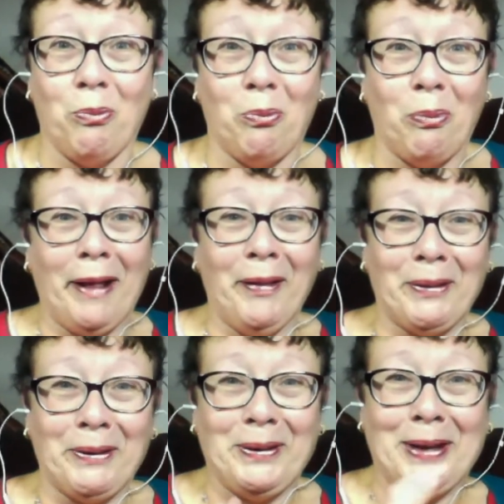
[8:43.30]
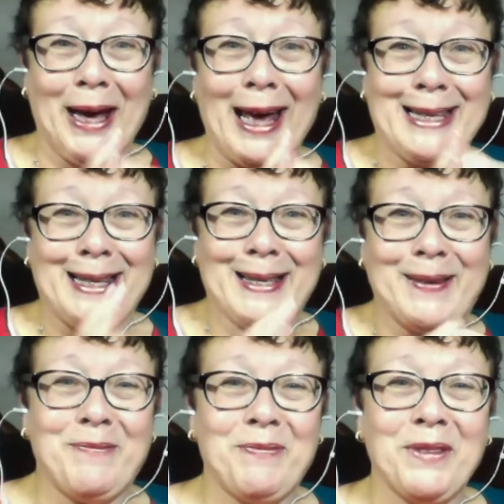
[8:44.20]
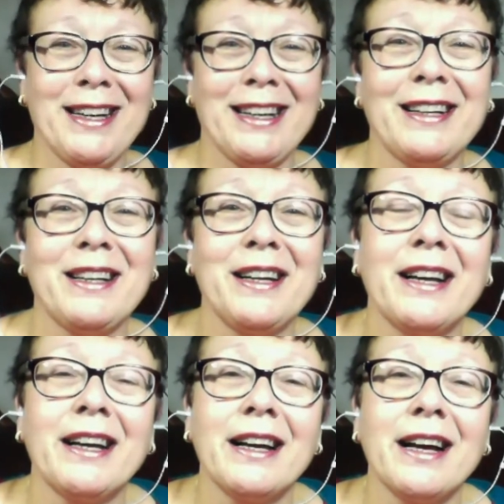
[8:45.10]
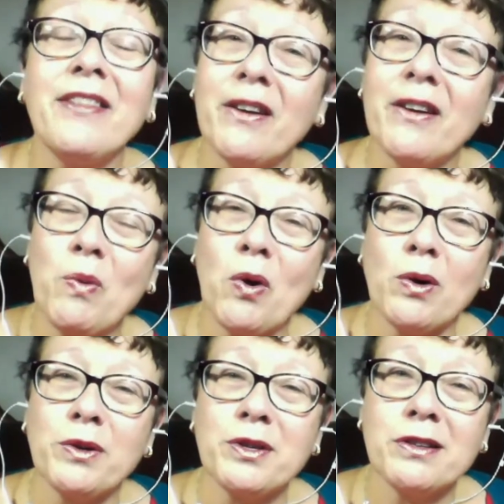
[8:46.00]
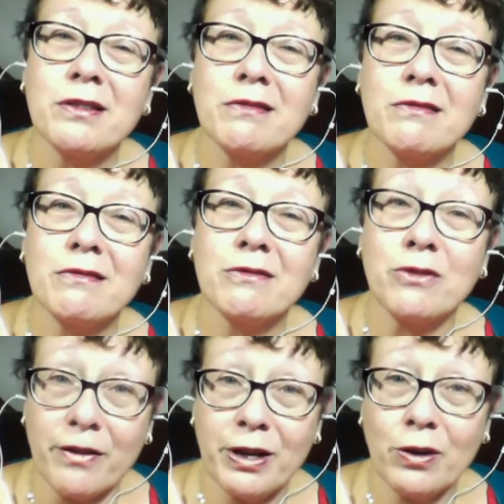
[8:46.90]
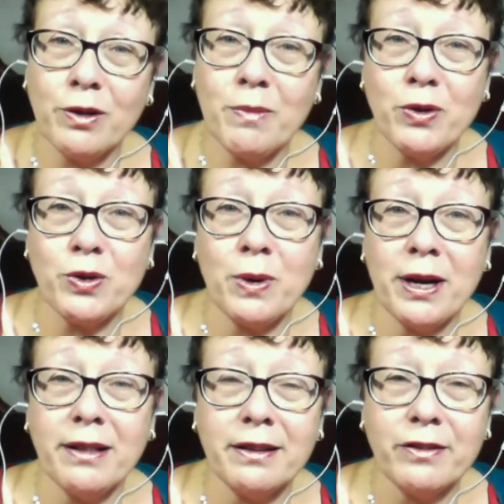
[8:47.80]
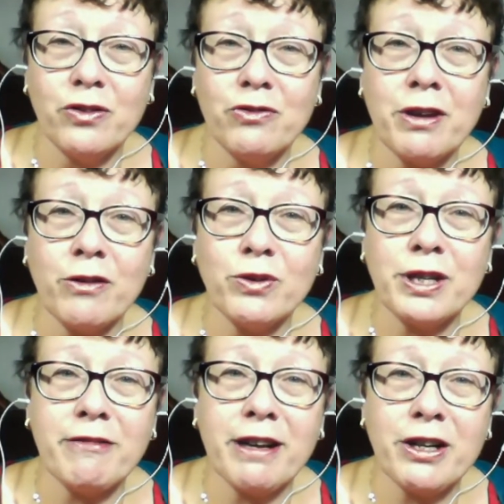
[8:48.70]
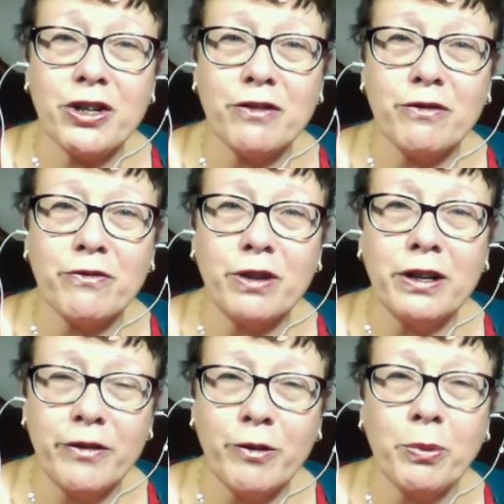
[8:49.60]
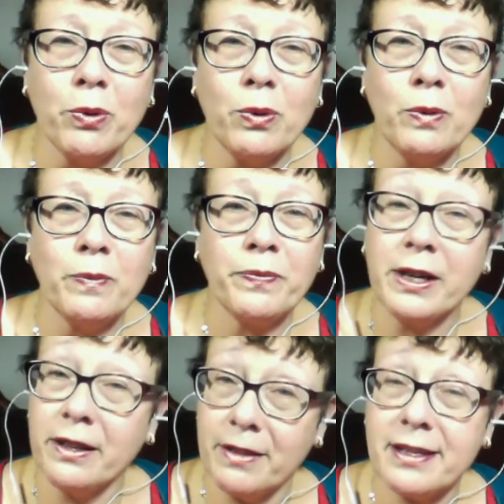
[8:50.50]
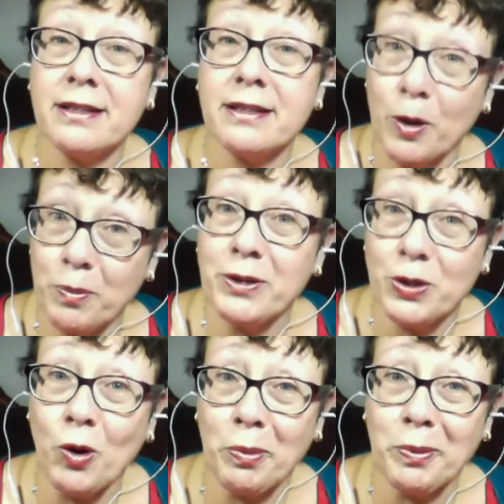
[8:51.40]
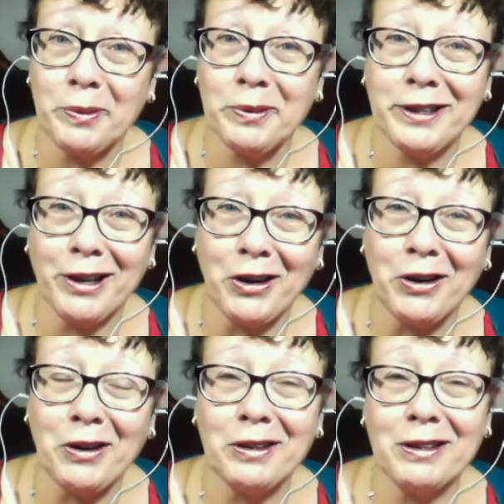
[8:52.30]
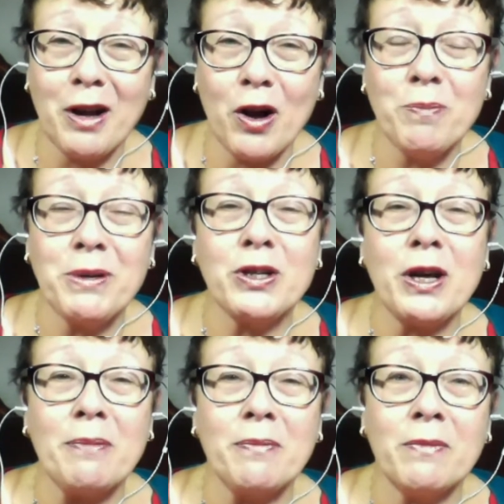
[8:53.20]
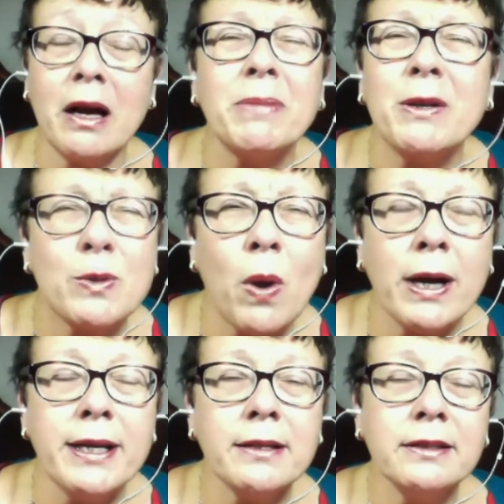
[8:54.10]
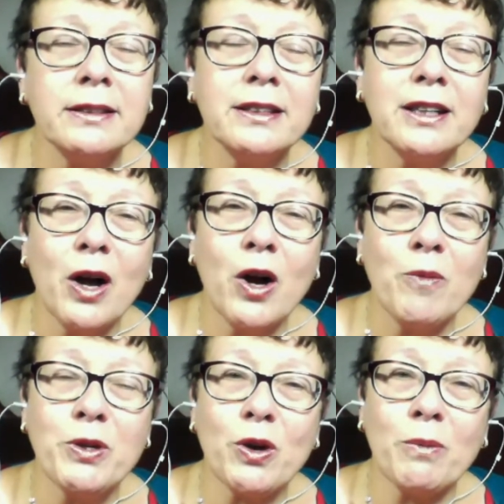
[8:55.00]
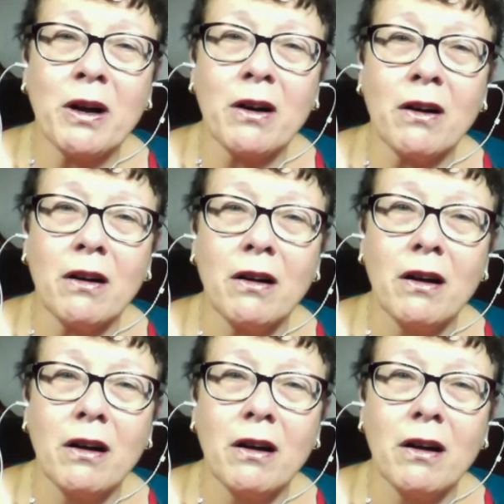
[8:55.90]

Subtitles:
Well, yes. And there I was, driving along the motorway in the general direction of Liverpool in this open-top car, but it was white, open-top car.